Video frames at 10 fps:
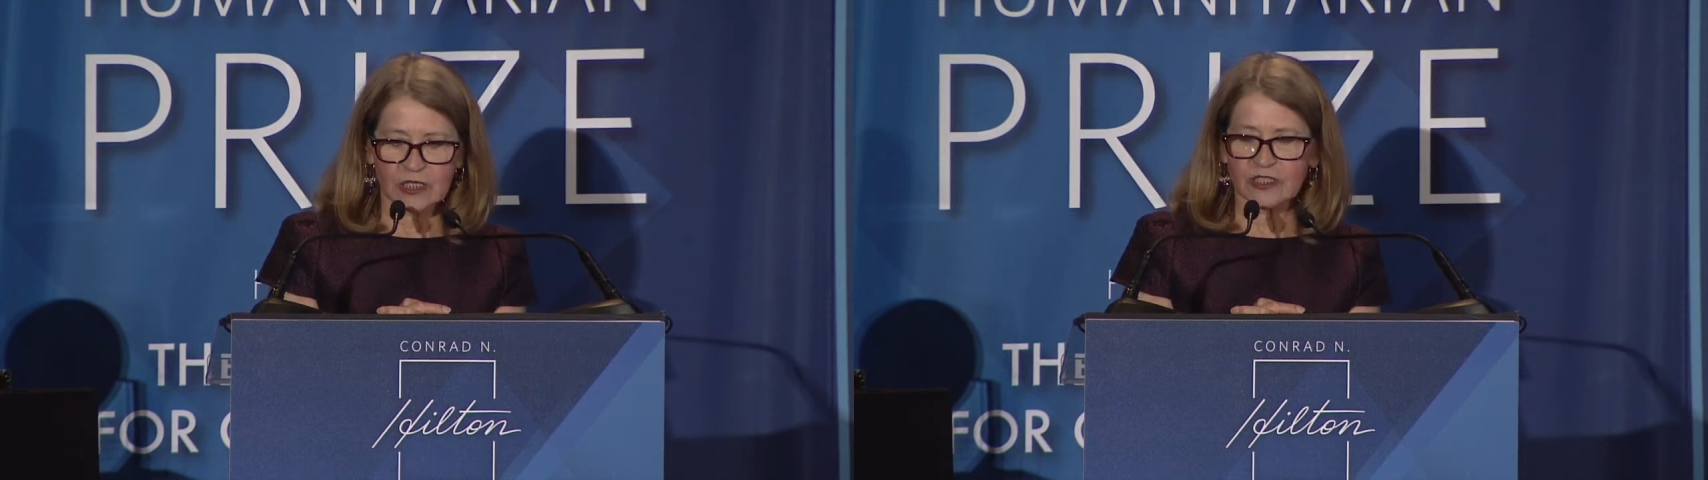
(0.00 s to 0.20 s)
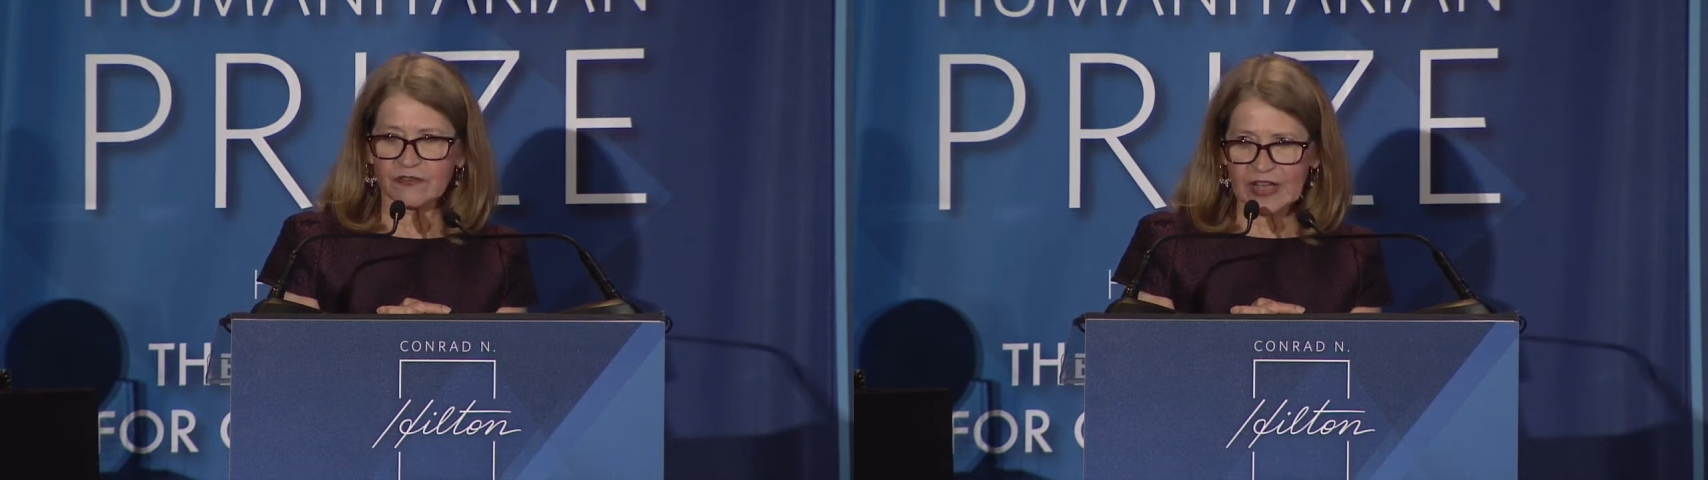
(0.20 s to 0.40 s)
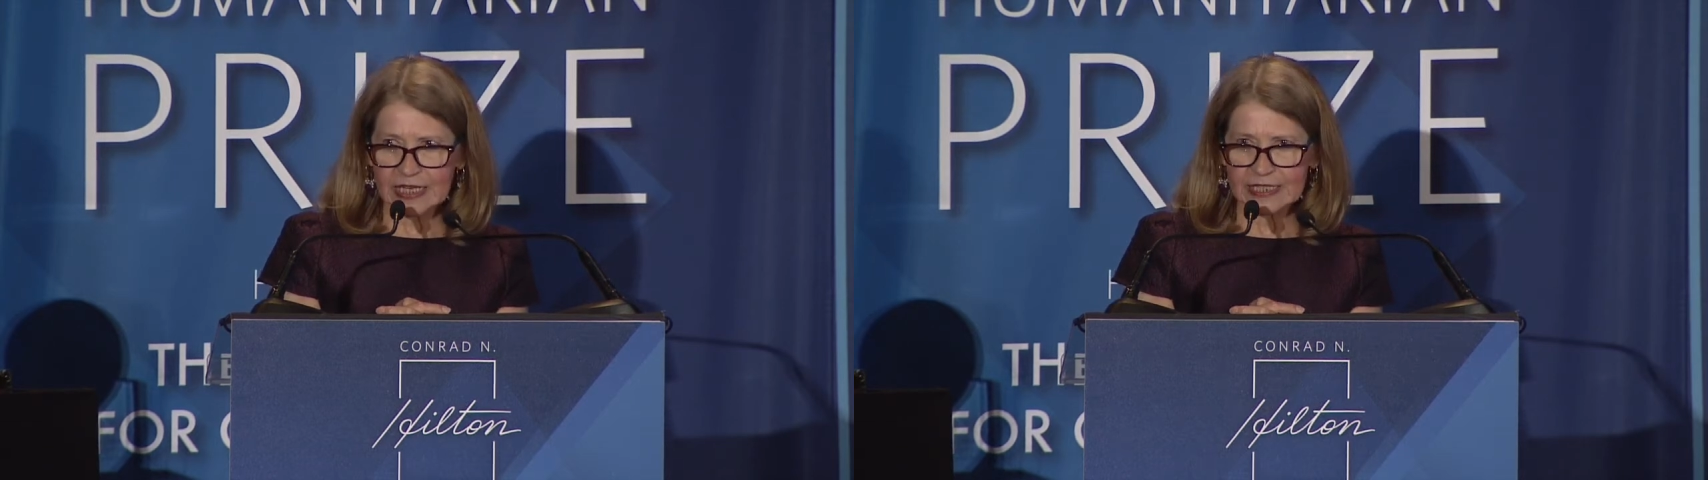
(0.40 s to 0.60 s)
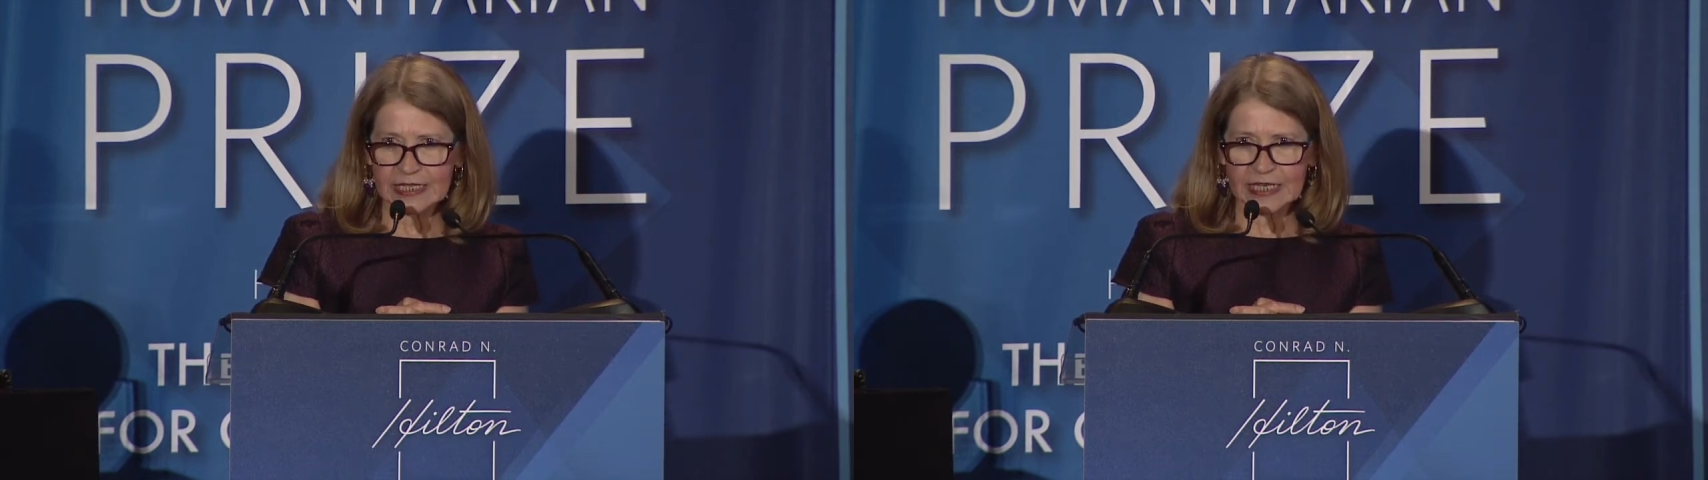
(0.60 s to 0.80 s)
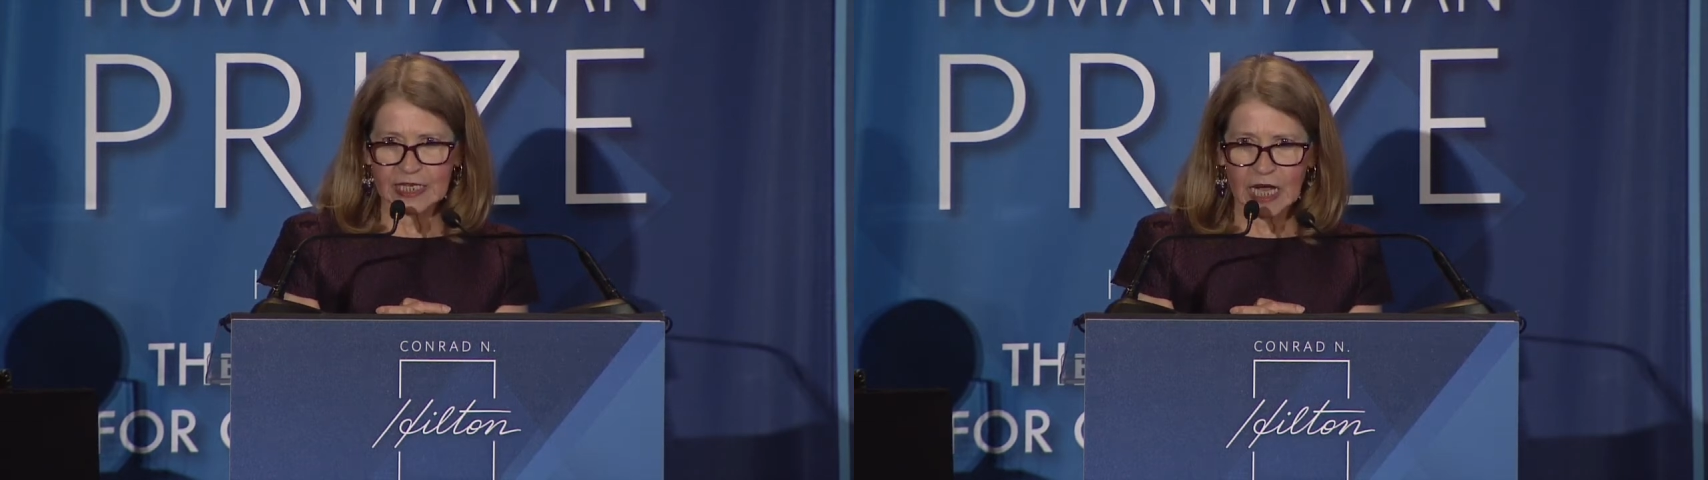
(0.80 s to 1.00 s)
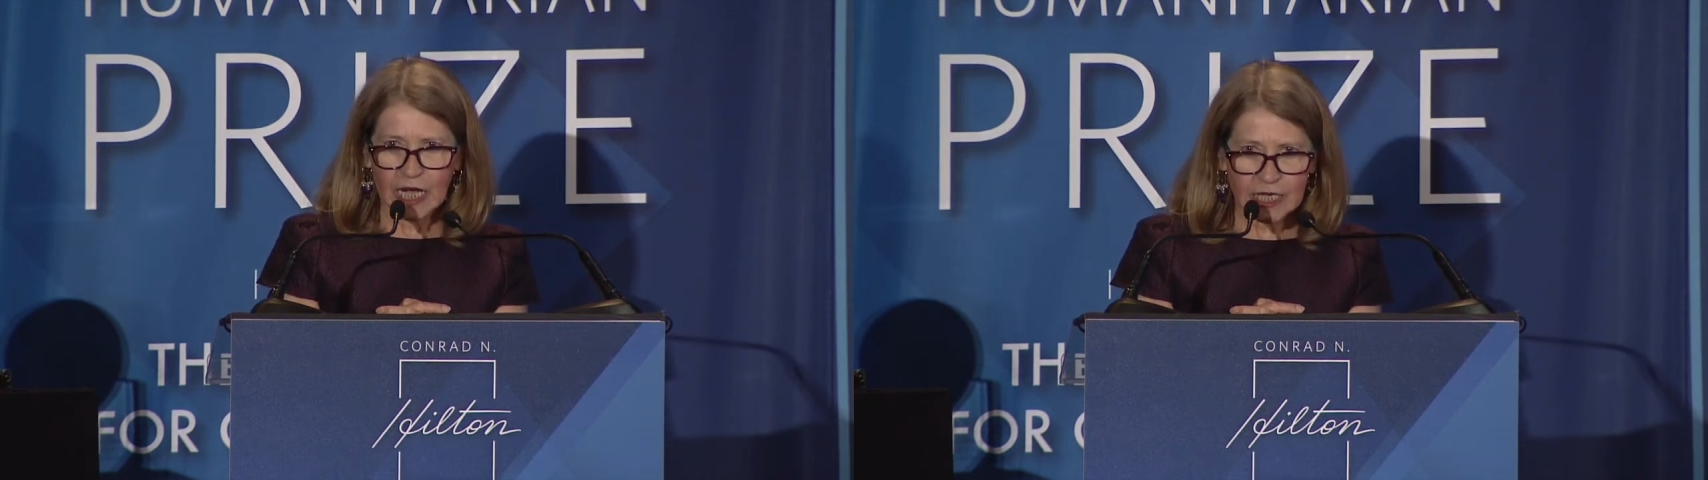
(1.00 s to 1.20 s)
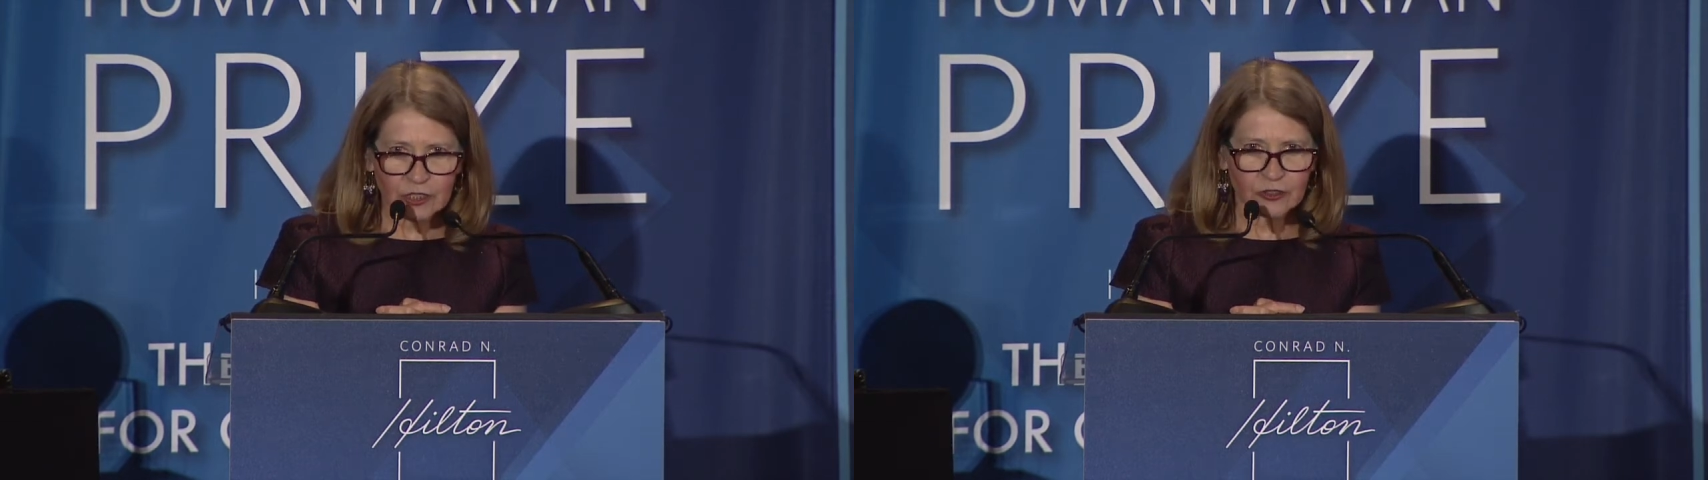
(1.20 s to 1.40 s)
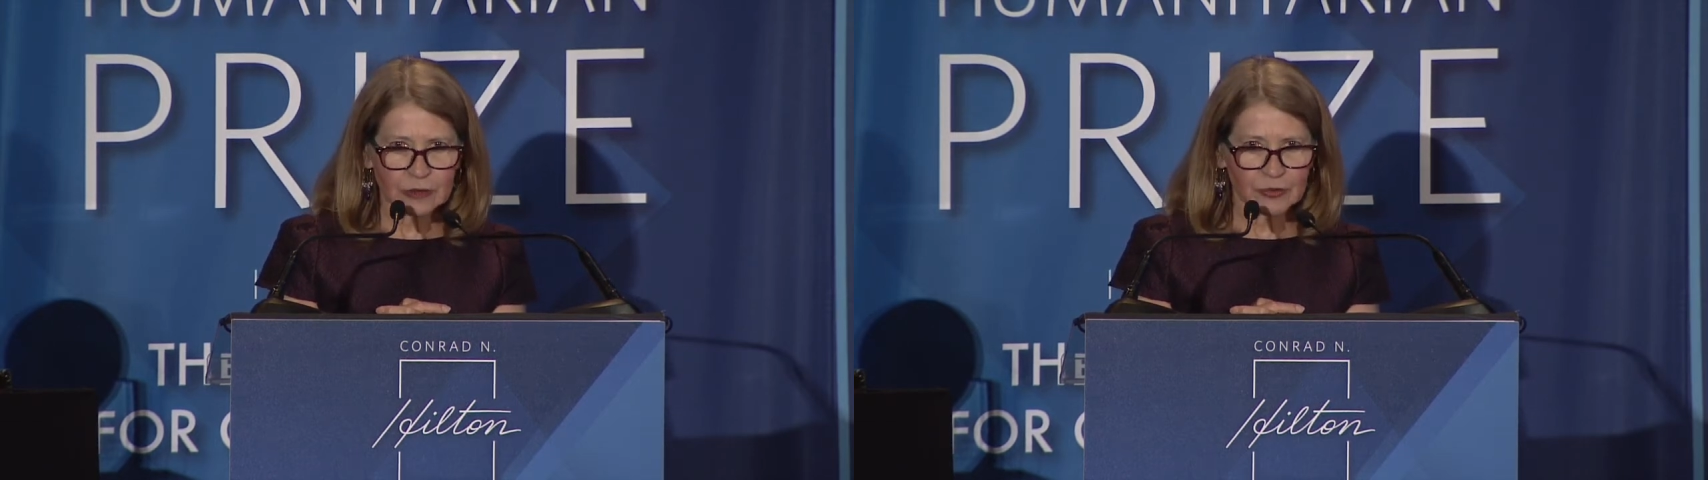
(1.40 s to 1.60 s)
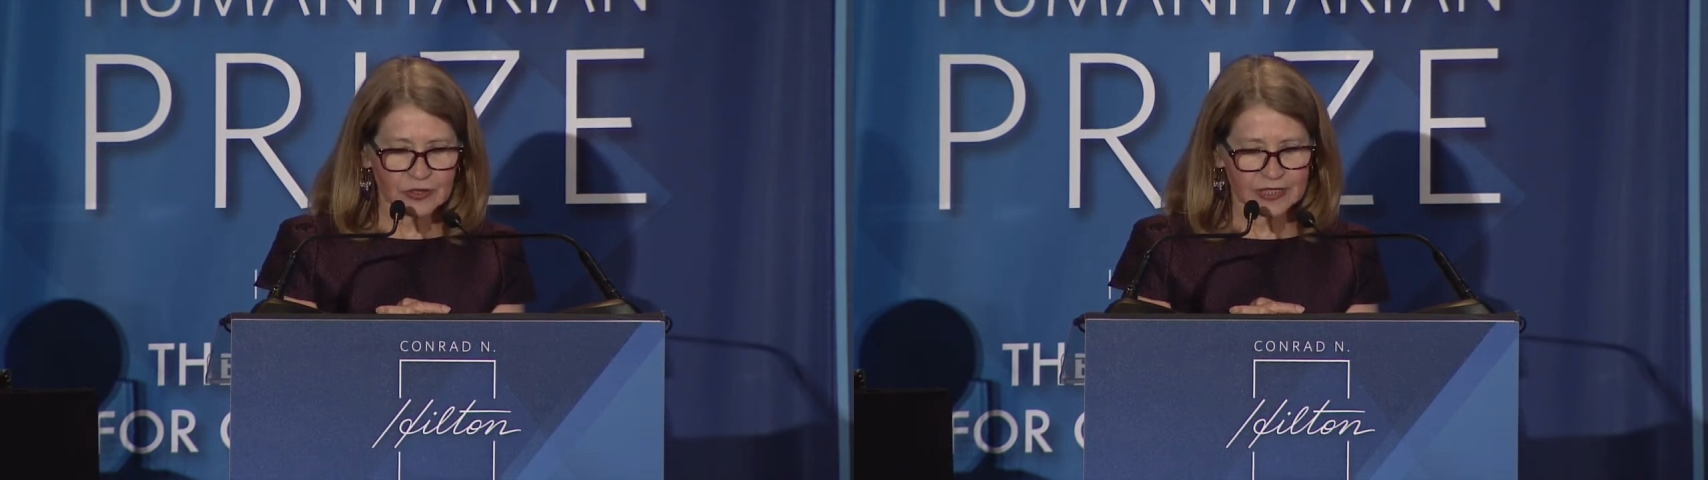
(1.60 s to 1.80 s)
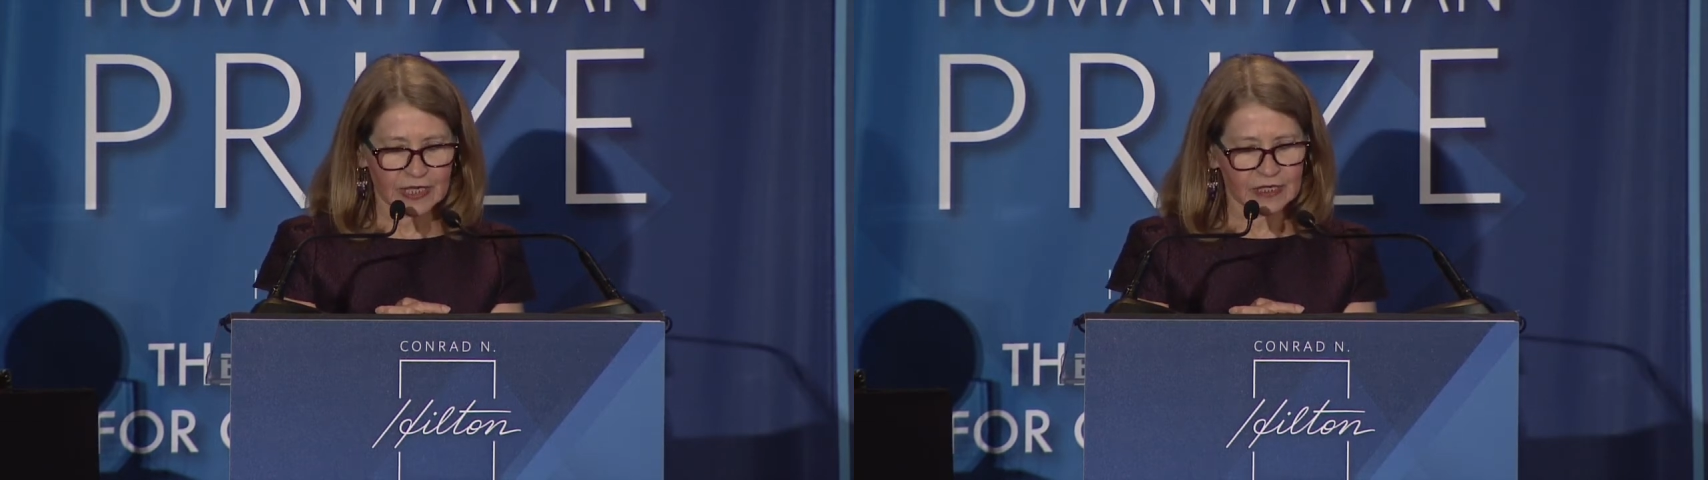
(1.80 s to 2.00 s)
to vaccinate
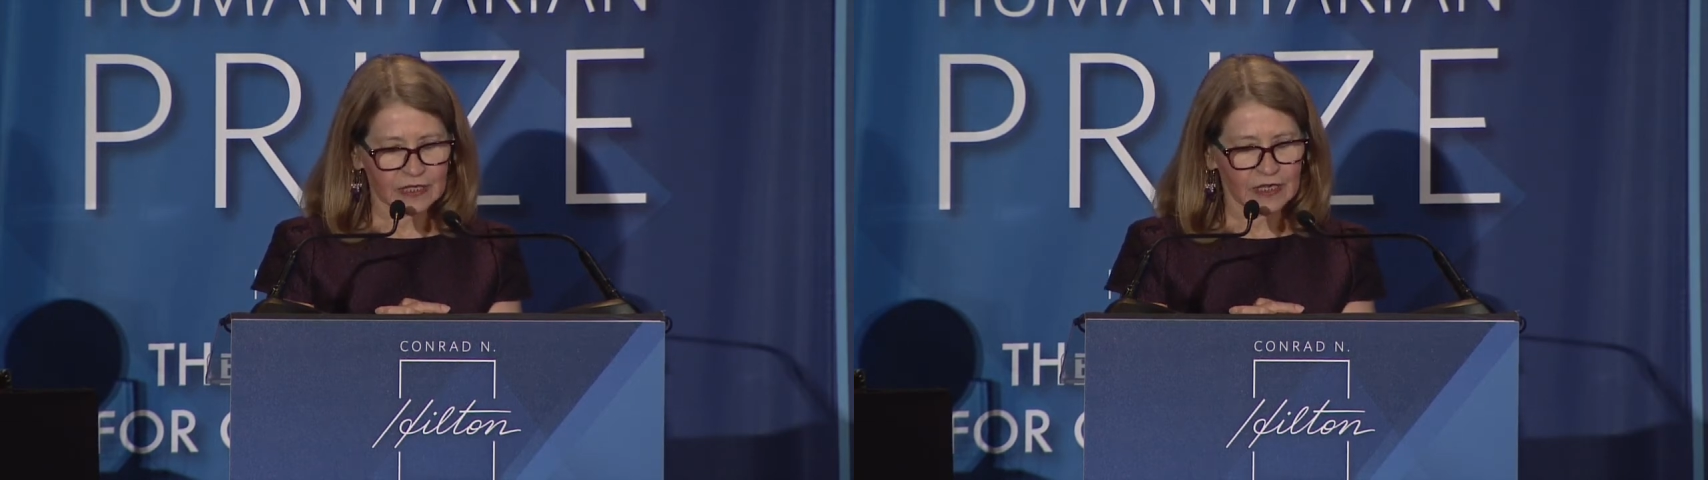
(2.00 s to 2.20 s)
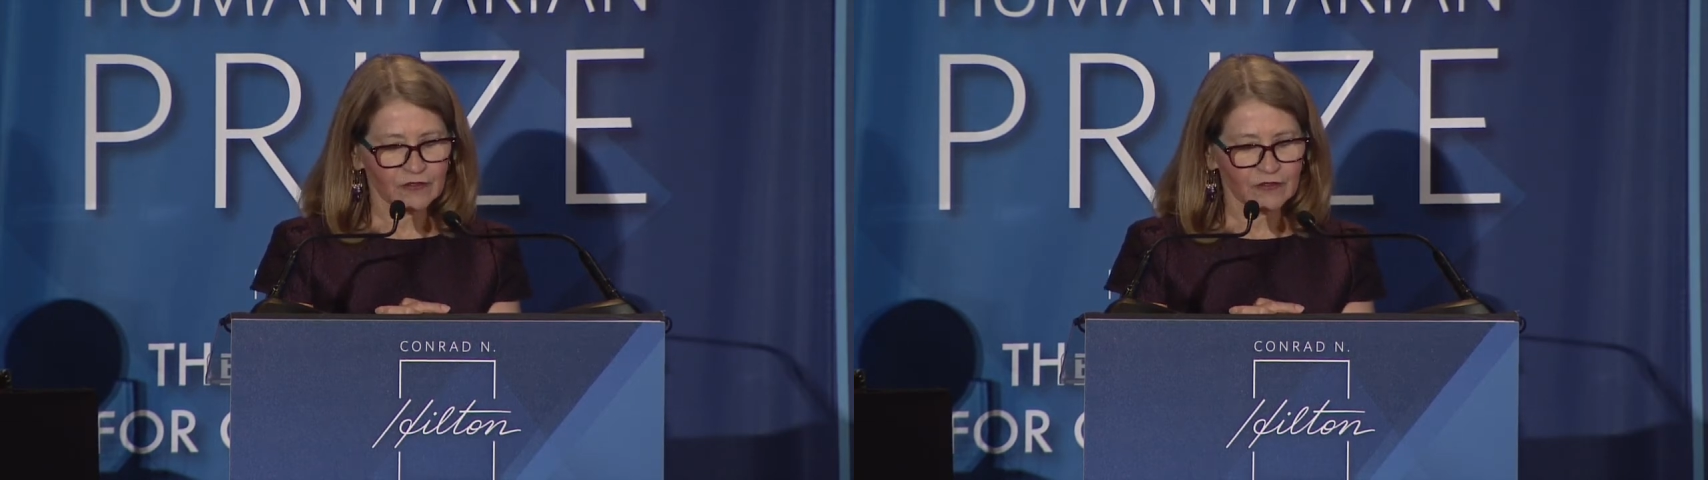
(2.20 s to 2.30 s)
100%